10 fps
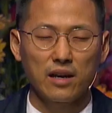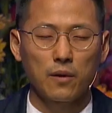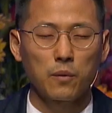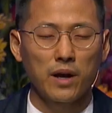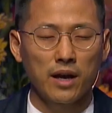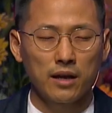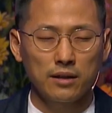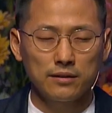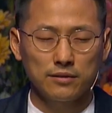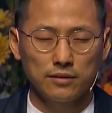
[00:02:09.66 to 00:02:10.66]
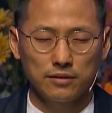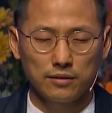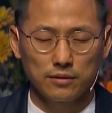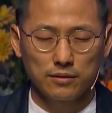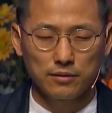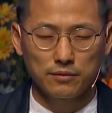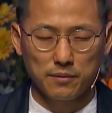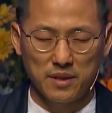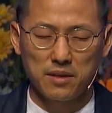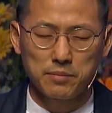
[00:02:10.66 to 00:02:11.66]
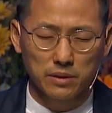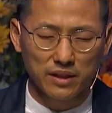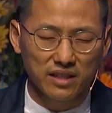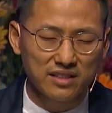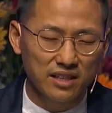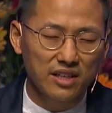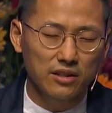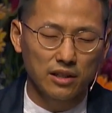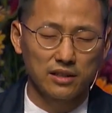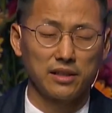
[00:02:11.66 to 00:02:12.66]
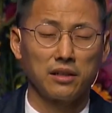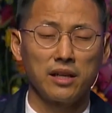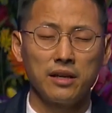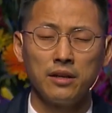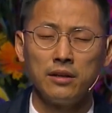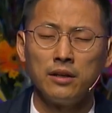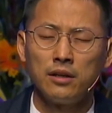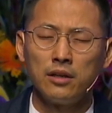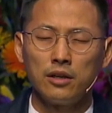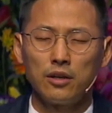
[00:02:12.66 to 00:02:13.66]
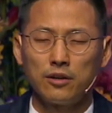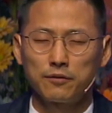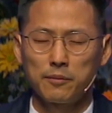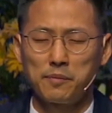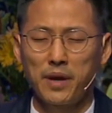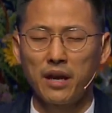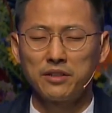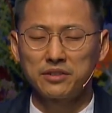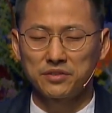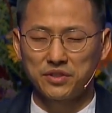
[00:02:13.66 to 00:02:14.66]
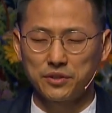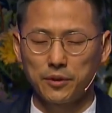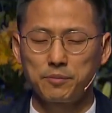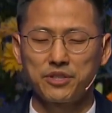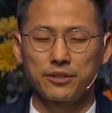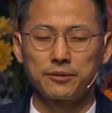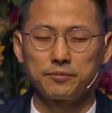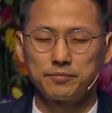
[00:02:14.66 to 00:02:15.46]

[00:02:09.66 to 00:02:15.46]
in our way from the ability to hear clearly from the pages of Scripture.